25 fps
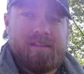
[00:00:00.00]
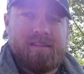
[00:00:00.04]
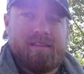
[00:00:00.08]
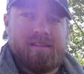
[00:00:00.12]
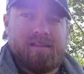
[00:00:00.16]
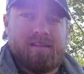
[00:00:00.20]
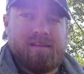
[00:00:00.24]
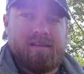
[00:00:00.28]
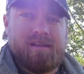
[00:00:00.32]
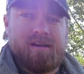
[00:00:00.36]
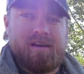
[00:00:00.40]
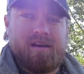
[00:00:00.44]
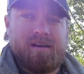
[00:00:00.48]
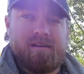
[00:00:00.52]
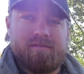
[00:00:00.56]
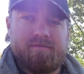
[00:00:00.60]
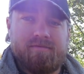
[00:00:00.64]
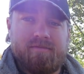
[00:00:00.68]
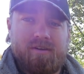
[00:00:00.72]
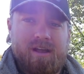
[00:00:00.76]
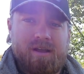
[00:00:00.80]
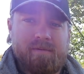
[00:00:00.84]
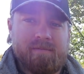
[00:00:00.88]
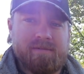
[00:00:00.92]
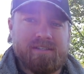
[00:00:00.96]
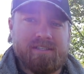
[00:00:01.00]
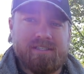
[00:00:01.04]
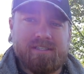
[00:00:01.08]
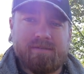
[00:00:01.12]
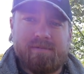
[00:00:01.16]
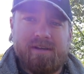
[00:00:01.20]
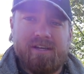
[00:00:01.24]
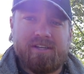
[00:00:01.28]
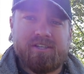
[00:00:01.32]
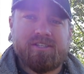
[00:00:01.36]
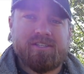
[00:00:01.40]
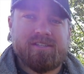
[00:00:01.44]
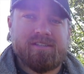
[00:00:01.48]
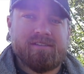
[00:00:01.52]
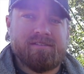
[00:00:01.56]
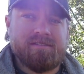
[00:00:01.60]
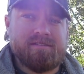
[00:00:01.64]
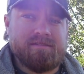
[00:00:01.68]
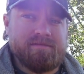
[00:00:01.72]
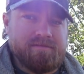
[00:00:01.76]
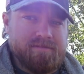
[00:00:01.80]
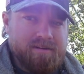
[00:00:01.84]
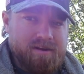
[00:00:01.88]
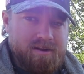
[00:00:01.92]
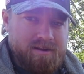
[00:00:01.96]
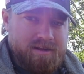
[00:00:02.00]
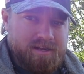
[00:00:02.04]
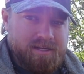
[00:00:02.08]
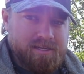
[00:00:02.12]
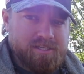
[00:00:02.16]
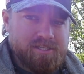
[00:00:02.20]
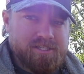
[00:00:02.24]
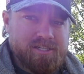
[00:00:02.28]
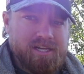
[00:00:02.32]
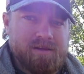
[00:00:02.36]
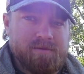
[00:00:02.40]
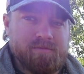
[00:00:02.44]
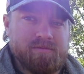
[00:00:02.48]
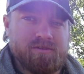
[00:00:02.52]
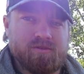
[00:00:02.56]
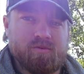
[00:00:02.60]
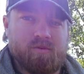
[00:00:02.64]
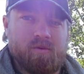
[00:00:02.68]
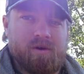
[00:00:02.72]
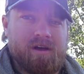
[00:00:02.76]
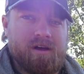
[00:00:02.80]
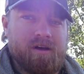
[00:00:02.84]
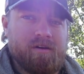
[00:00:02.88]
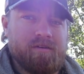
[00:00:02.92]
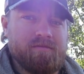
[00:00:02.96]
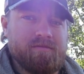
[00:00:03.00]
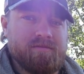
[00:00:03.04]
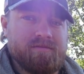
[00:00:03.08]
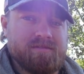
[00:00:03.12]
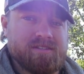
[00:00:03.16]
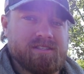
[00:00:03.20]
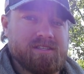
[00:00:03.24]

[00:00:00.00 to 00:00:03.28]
The frame and suspension in very good shape as well.